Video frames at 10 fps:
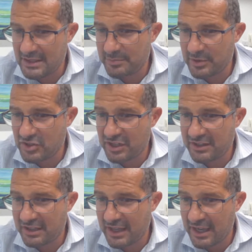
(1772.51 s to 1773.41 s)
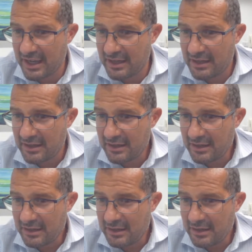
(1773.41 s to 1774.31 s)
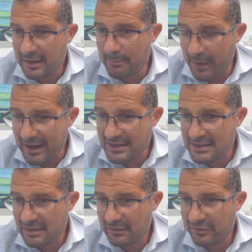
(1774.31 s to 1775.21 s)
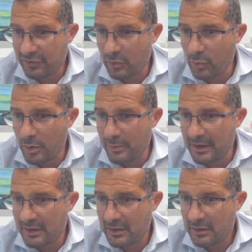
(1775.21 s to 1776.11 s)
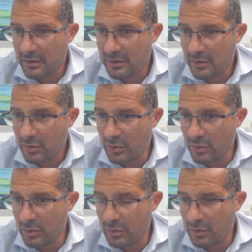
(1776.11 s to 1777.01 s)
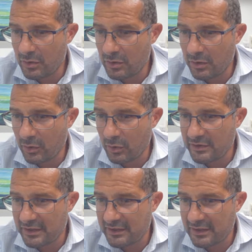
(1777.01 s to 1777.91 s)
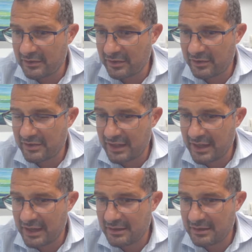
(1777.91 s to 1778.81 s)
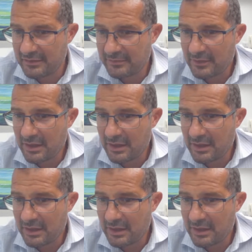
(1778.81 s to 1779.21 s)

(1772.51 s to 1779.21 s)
Is PGTA a must for a woman who older than 38